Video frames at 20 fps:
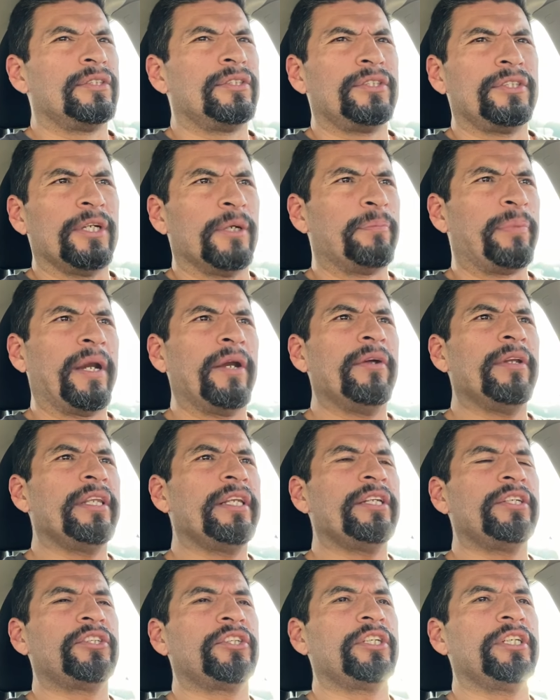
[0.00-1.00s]

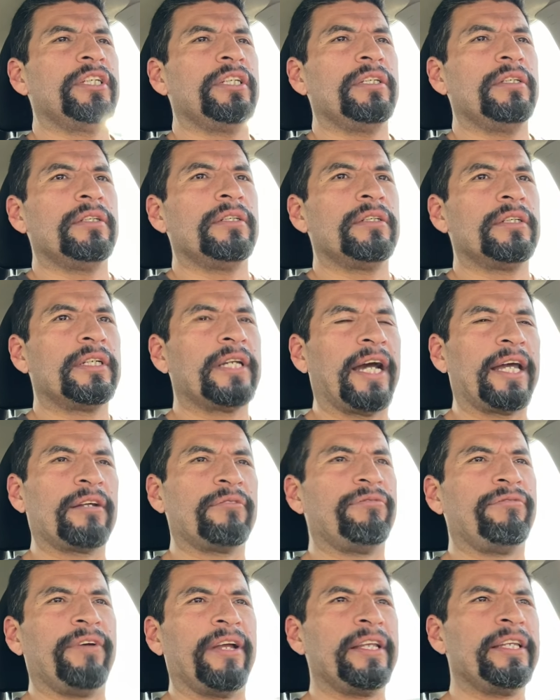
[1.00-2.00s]
Apparently she got
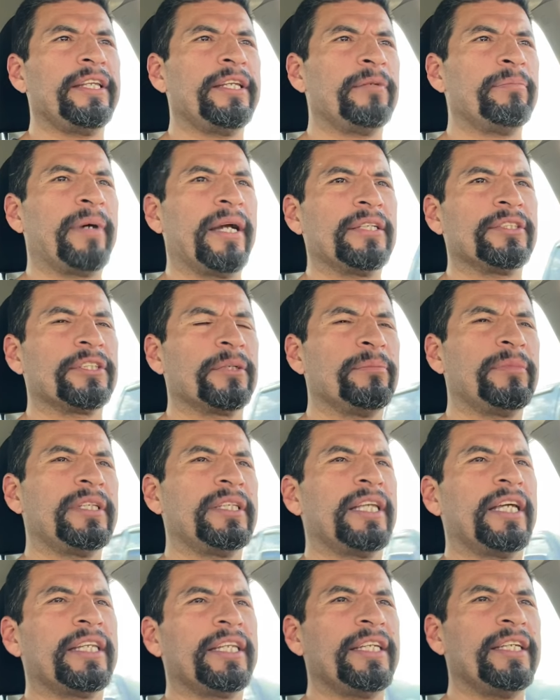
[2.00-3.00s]
offended by
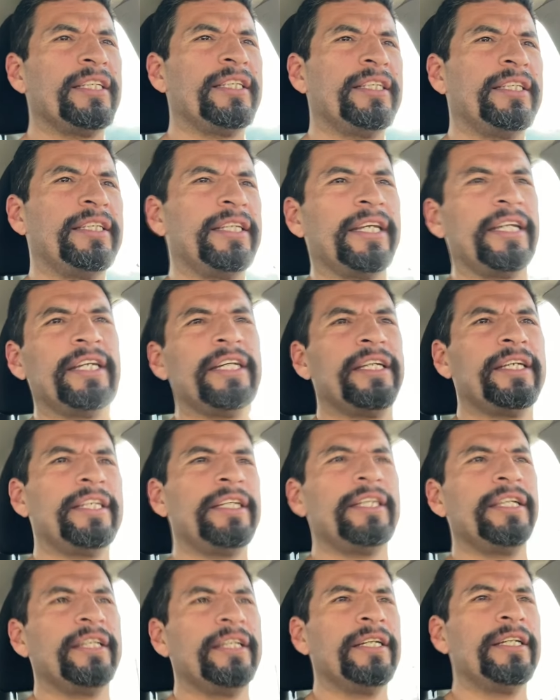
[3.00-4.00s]
something that he
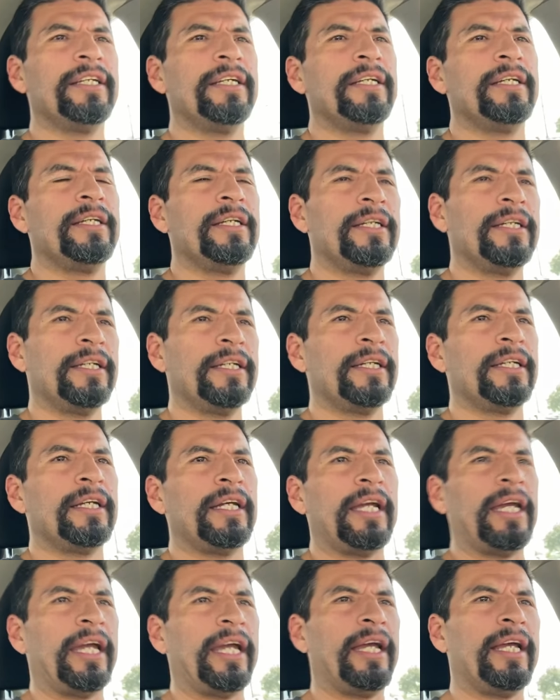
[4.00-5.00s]
did.
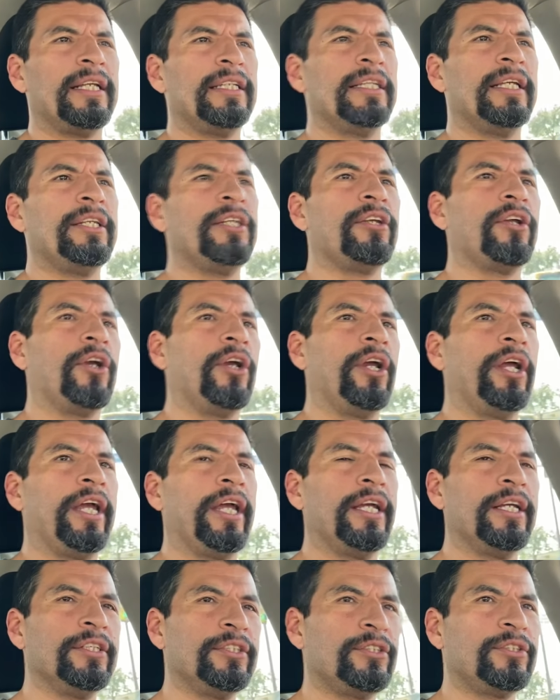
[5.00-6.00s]
And then
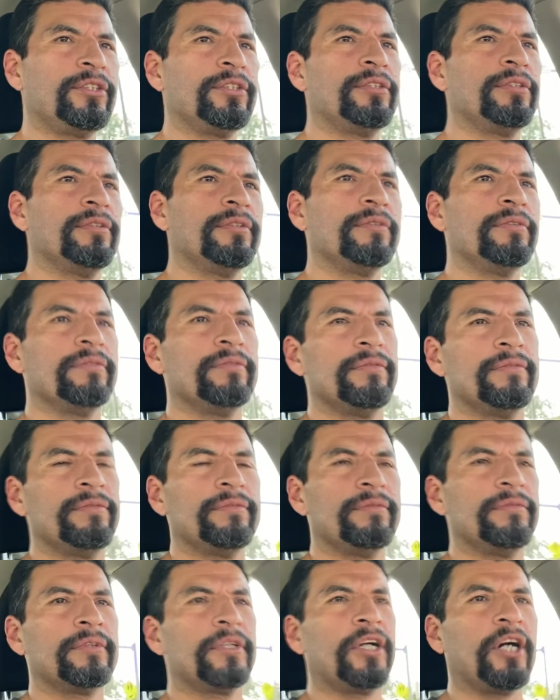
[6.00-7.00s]
his
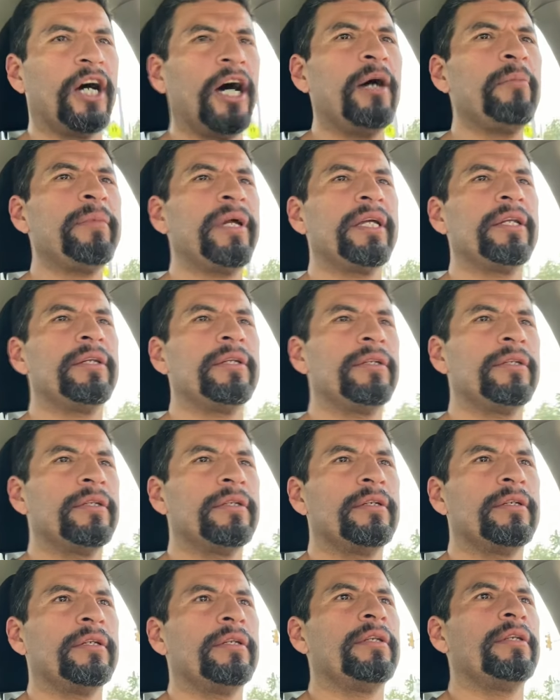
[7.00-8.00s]
comment
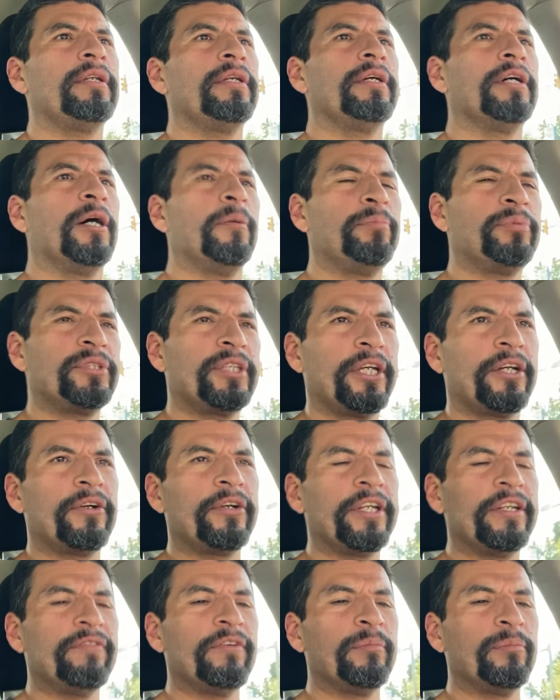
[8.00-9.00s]
upset
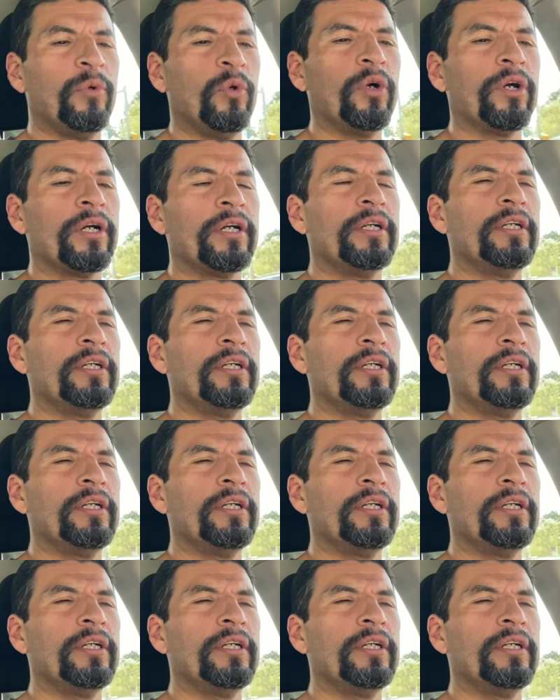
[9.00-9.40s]
her even more.